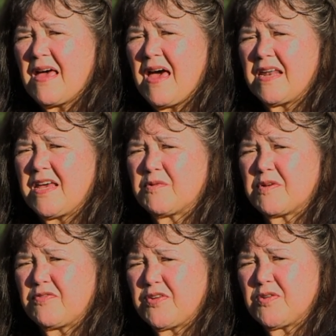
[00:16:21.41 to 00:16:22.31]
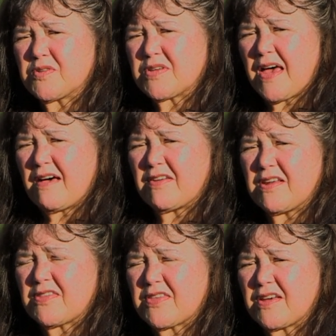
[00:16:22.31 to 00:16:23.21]
And he refused to have
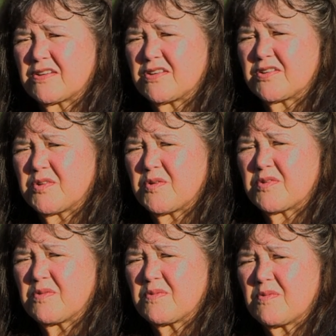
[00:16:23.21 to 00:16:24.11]
anything to do